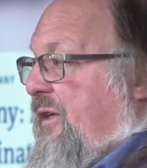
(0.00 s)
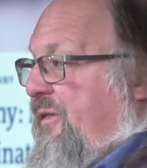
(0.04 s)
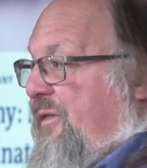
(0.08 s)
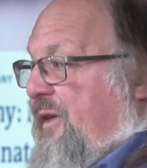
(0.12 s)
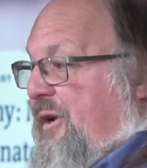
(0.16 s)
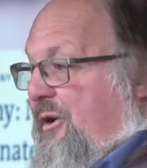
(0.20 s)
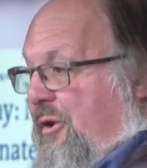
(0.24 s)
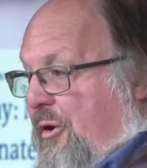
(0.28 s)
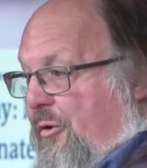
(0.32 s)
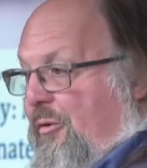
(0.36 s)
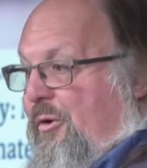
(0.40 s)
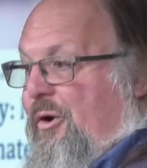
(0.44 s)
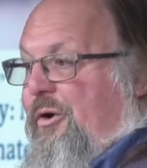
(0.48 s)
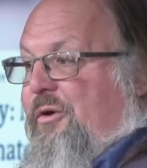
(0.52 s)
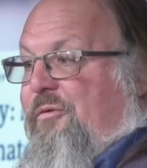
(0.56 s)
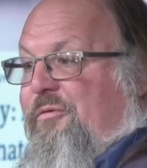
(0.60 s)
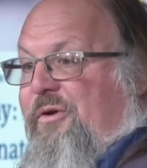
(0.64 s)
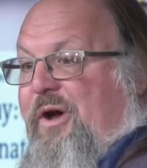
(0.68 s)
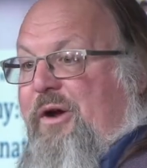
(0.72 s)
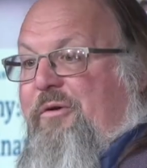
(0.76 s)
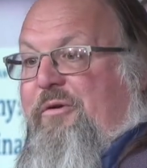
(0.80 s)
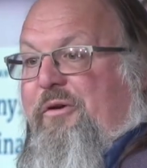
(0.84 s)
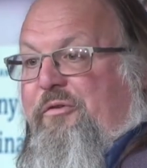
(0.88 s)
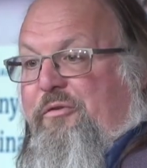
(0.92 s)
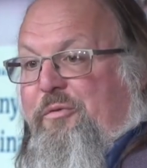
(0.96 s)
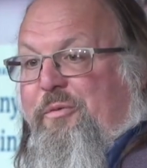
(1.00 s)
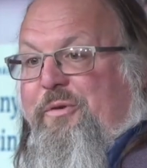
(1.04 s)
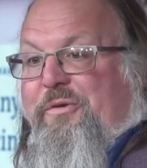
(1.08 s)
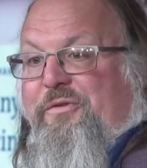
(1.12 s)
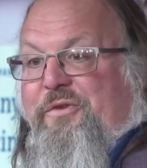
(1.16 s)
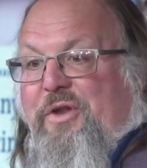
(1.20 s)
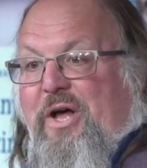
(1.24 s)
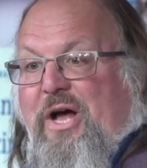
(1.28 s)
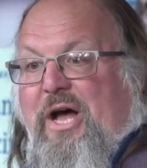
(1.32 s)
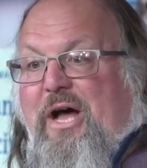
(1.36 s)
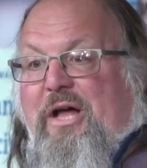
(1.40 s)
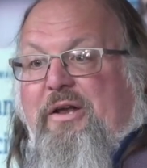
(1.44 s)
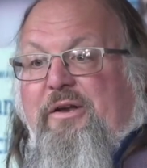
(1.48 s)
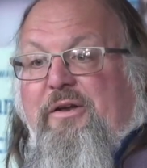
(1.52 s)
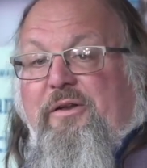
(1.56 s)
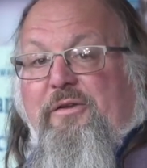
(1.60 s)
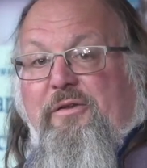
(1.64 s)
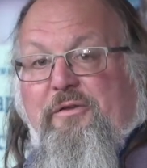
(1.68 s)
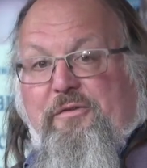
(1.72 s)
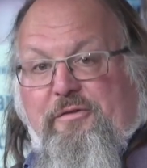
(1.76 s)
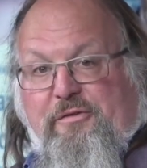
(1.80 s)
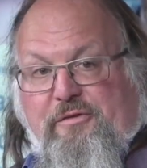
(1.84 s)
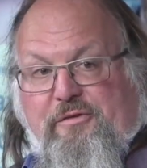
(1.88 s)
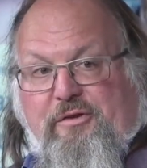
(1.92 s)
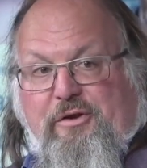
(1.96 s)
that coronavirus was
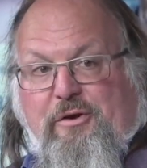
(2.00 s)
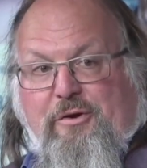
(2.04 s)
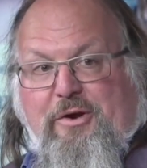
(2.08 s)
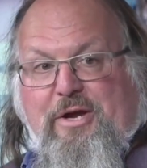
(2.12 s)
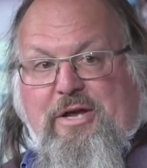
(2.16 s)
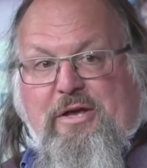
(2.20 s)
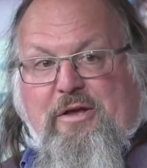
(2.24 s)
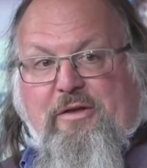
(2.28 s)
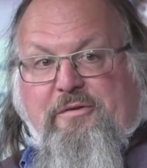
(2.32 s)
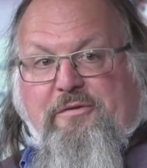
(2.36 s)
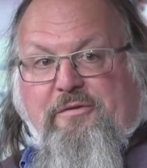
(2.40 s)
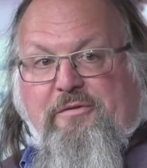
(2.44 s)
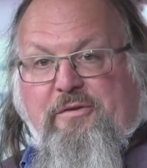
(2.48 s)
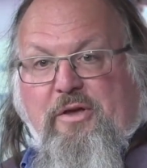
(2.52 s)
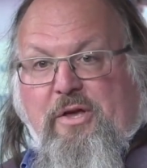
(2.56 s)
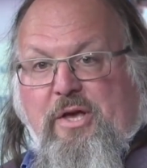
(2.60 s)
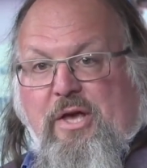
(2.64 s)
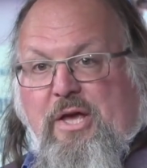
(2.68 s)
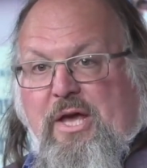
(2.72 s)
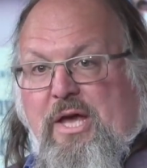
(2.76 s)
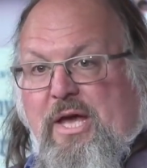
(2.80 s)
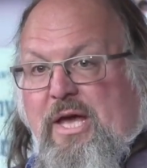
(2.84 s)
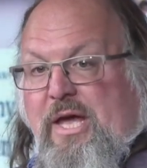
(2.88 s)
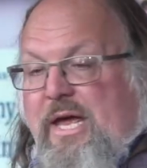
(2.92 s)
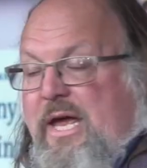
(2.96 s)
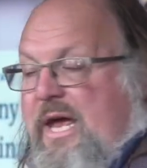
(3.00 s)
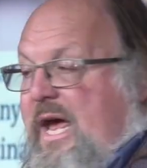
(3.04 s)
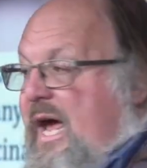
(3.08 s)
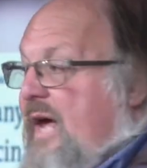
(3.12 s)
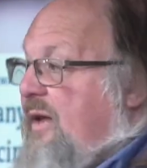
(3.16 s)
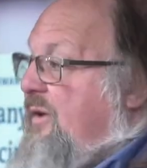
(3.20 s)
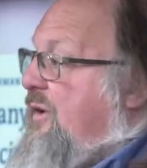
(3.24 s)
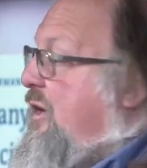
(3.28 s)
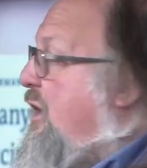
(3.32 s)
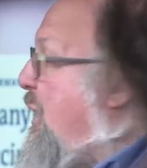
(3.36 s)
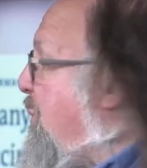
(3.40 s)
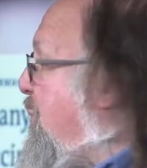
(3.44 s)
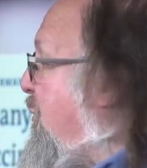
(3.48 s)
not serious, ended up